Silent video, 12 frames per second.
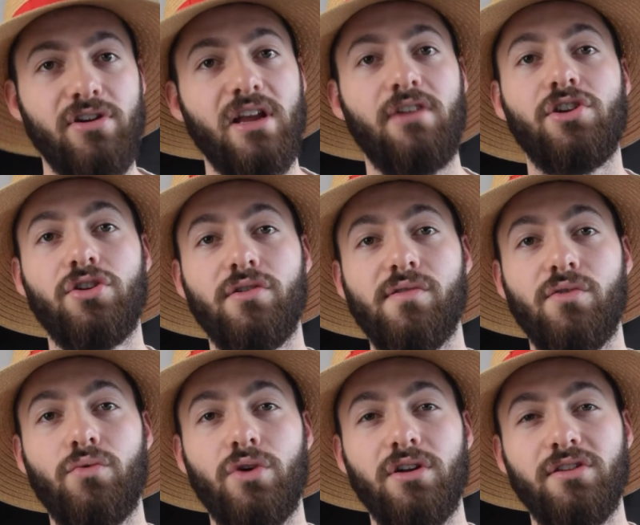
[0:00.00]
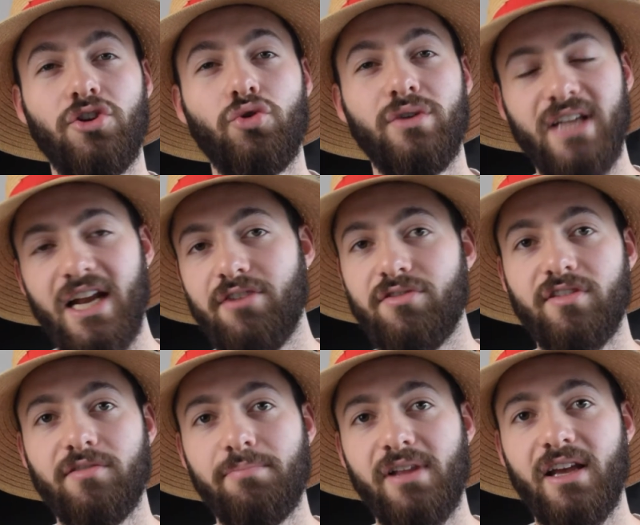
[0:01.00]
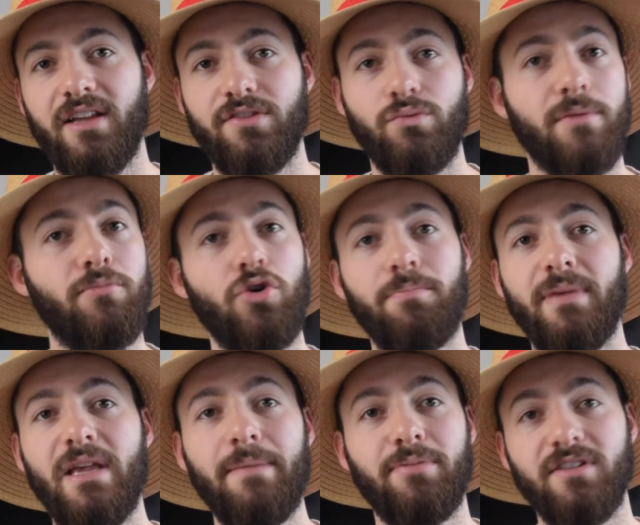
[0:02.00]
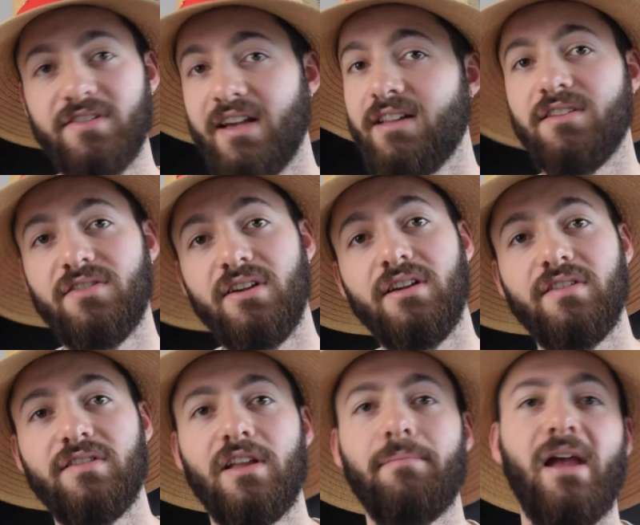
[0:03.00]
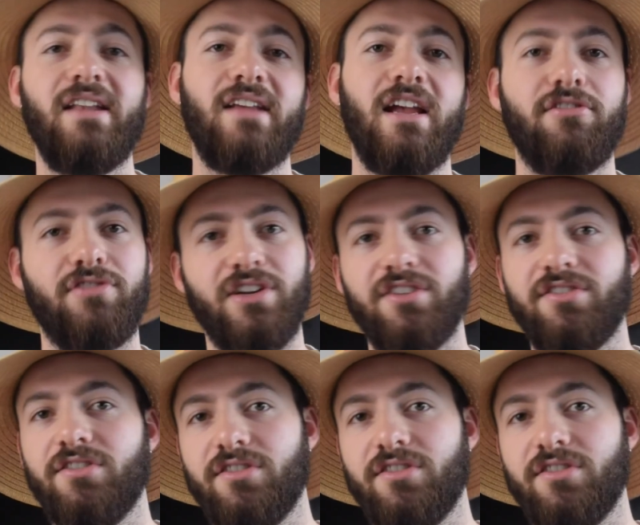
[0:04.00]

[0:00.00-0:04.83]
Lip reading: era turns the world into a dangerous place where more people sail the seas than maintain traditional